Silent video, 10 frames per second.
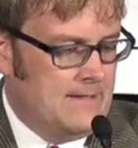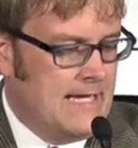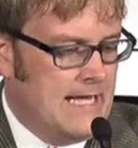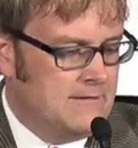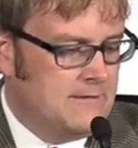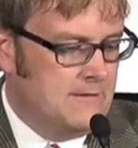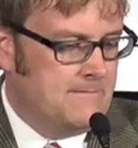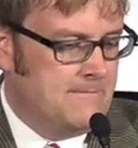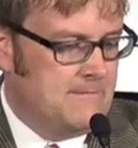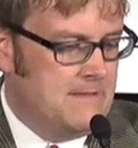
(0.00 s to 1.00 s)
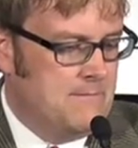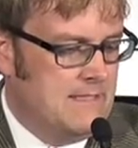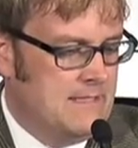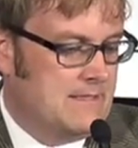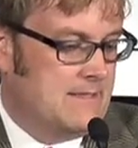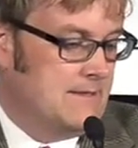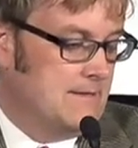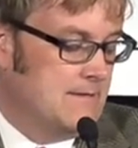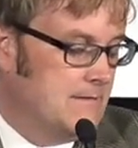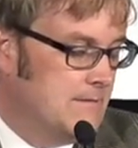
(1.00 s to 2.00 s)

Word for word: The Council of 50 Minutes